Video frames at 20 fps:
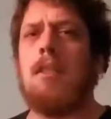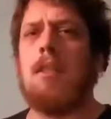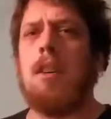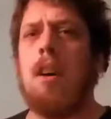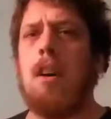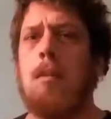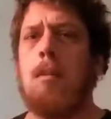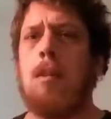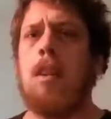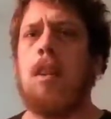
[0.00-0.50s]
guys,
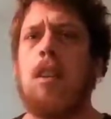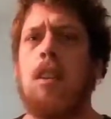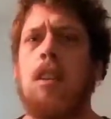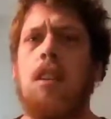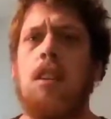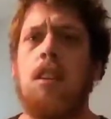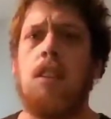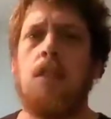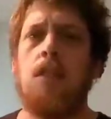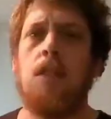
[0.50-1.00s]
Tom here,
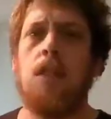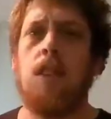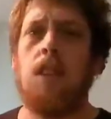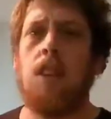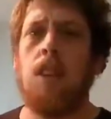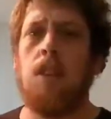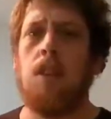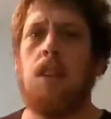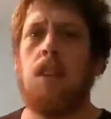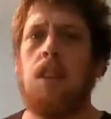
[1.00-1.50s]
and this
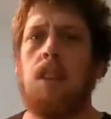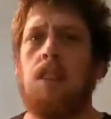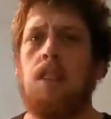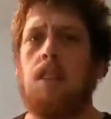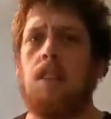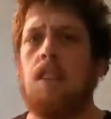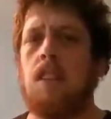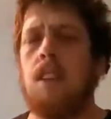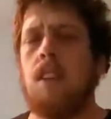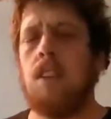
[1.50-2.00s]
video here
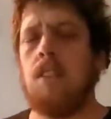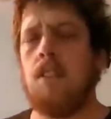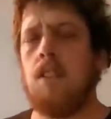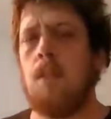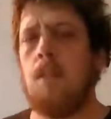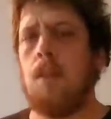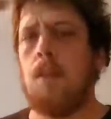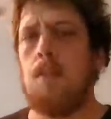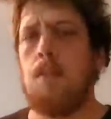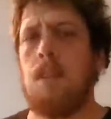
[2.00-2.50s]
today is
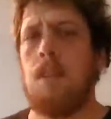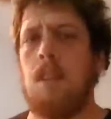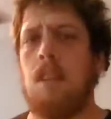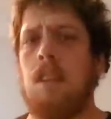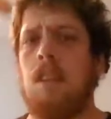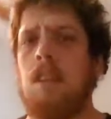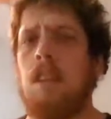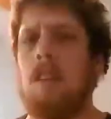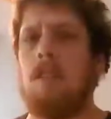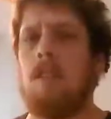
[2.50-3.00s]
going to be a pretty
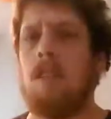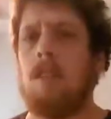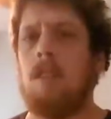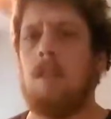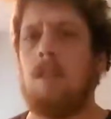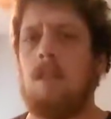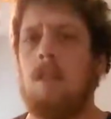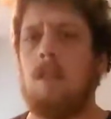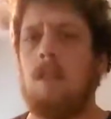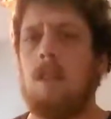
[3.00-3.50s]
interesting
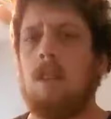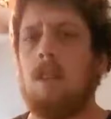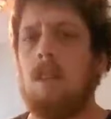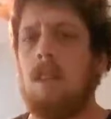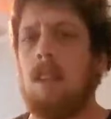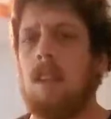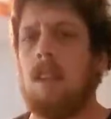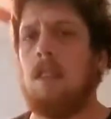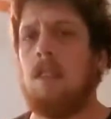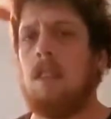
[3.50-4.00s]
one. We're
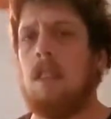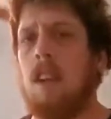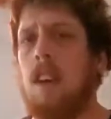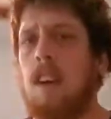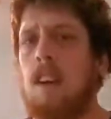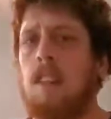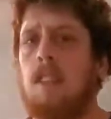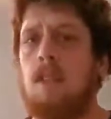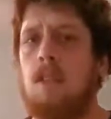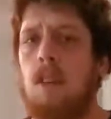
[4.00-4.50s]
going down to
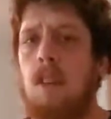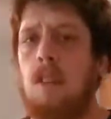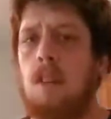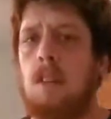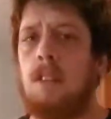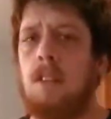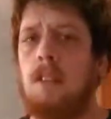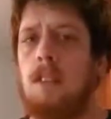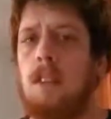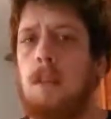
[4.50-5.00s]

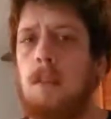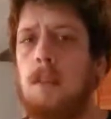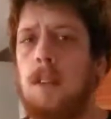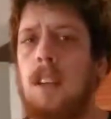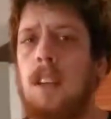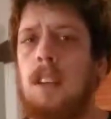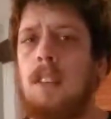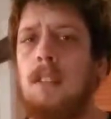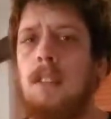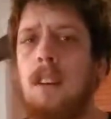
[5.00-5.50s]
Arizona to a
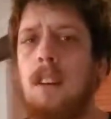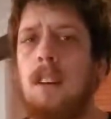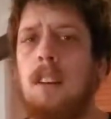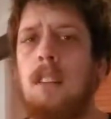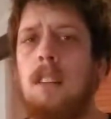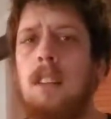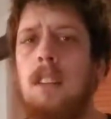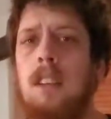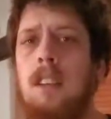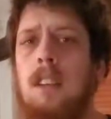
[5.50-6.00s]
place
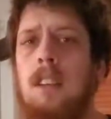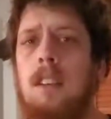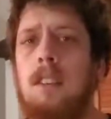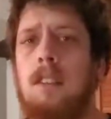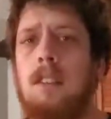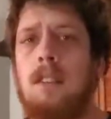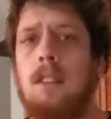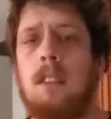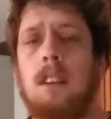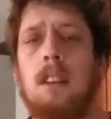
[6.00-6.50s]
called
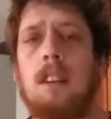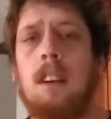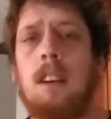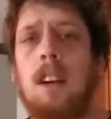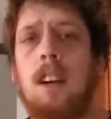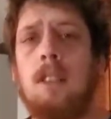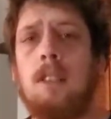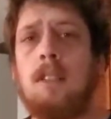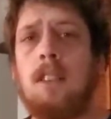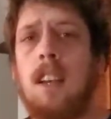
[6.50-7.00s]
the
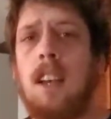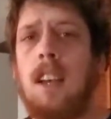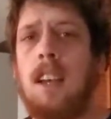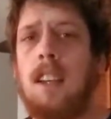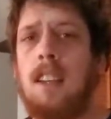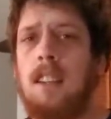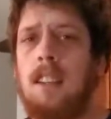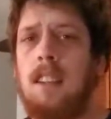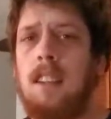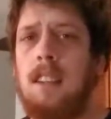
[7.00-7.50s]
Slaughterhouse
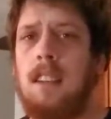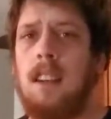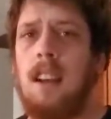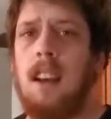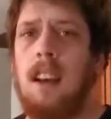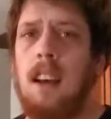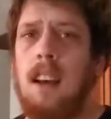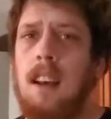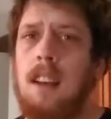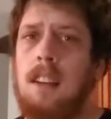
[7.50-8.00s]
Canyon.
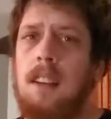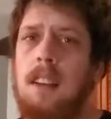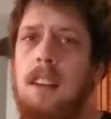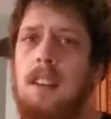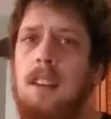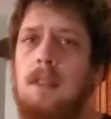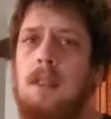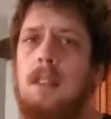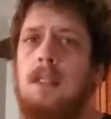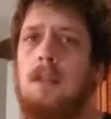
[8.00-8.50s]

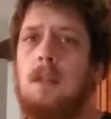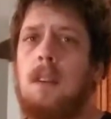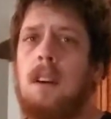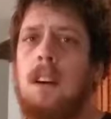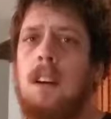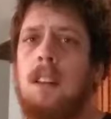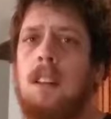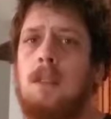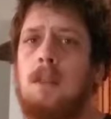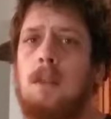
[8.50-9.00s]
Now the reason
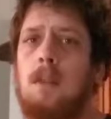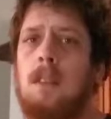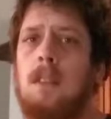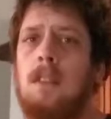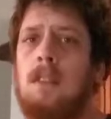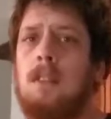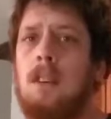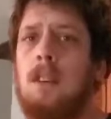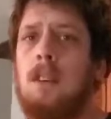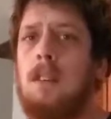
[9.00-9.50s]
why this
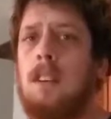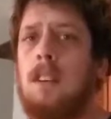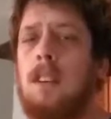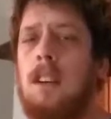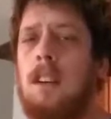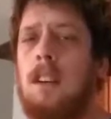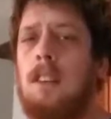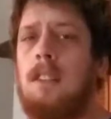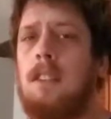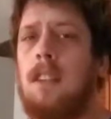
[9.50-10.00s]
one's so
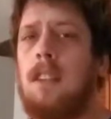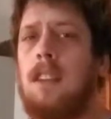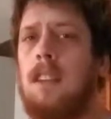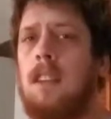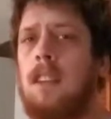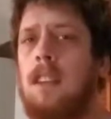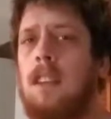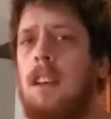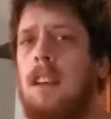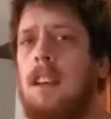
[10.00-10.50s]

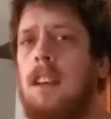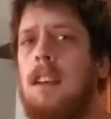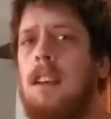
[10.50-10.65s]
interesting